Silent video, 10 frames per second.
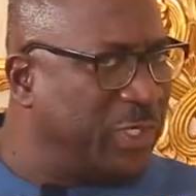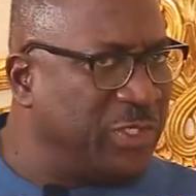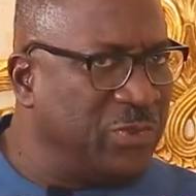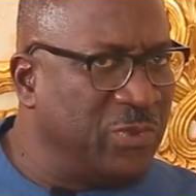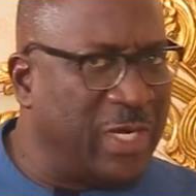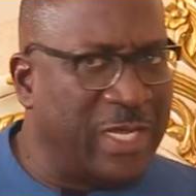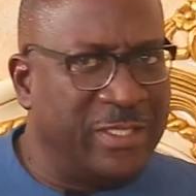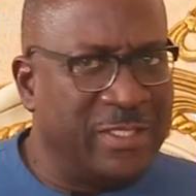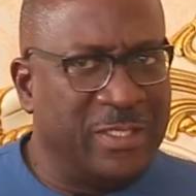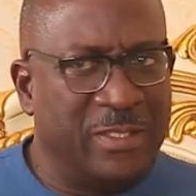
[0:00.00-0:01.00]
were you at
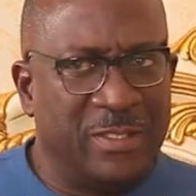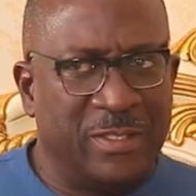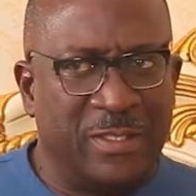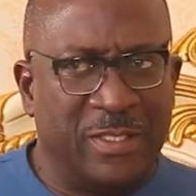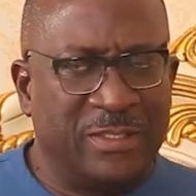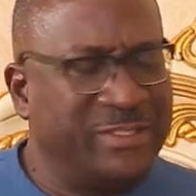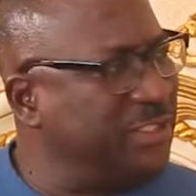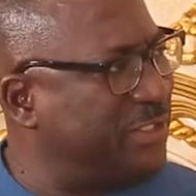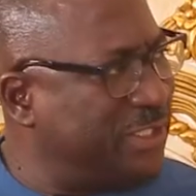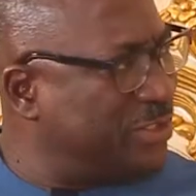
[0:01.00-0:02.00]
the
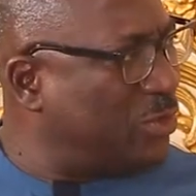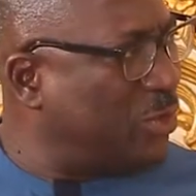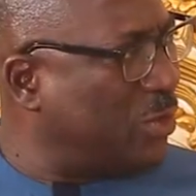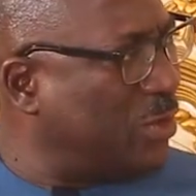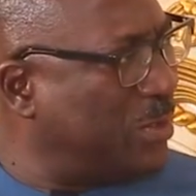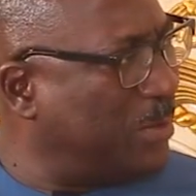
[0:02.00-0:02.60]
teacher's hall?